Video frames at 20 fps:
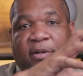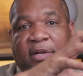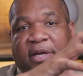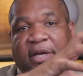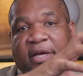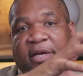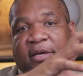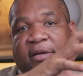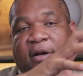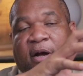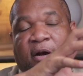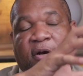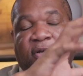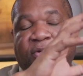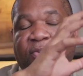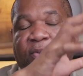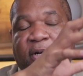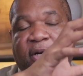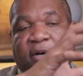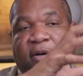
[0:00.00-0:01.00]
link or
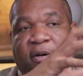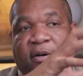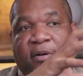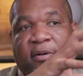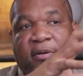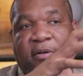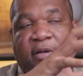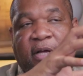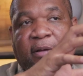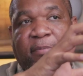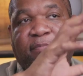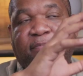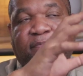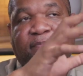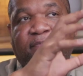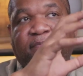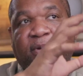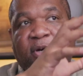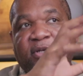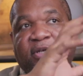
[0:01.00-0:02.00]
Twitter. They
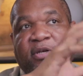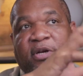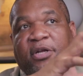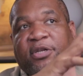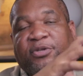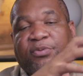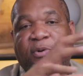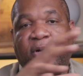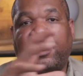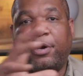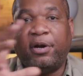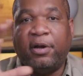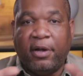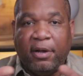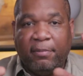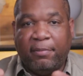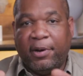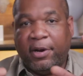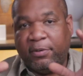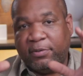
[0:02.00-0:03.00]
posted on Twitter,
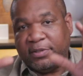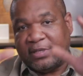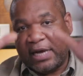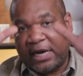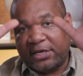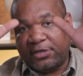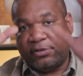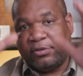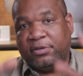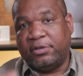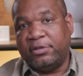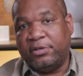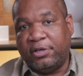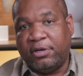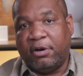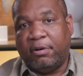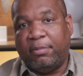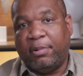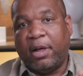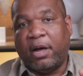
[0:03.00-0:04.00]
but it was actual, you
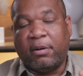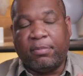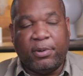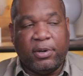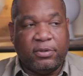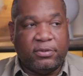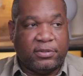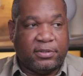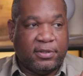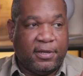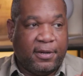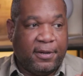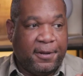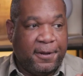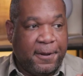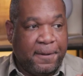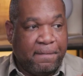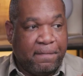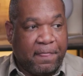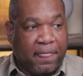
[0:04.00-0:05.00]
know, a blog post.
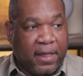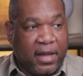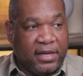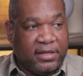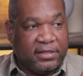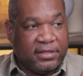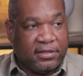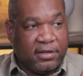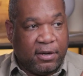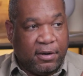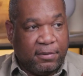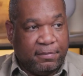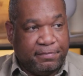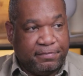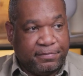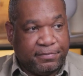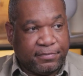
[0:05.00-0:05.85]
And so